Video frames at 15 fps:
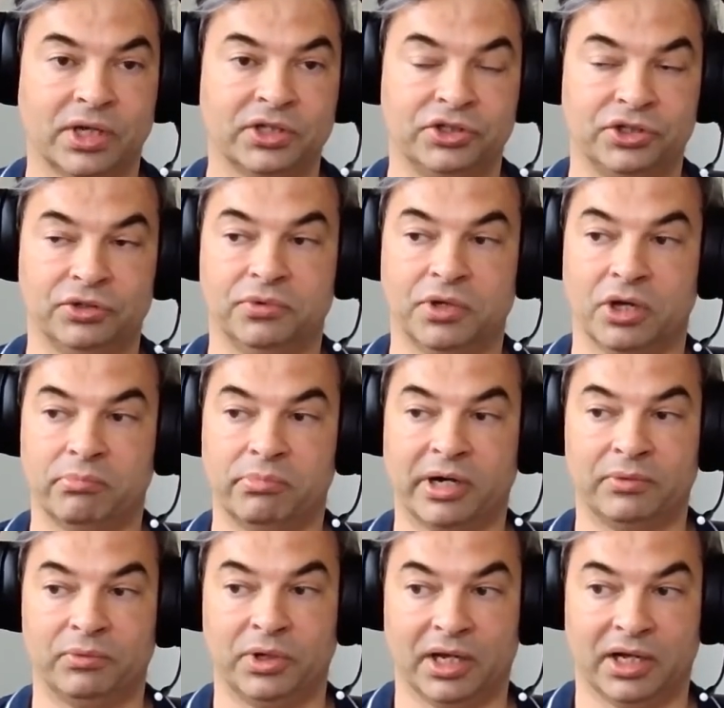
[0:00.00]
as you know,
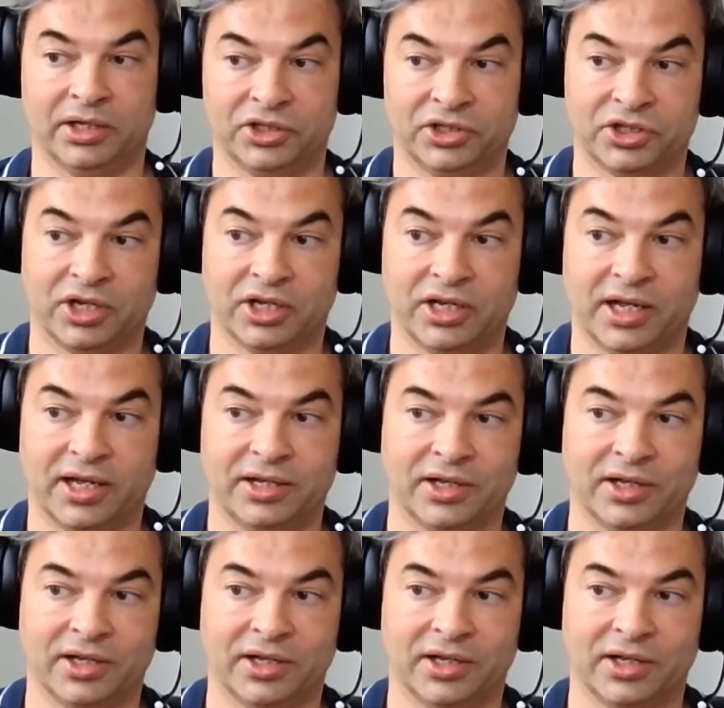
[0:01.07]
Brad, we like Cynet.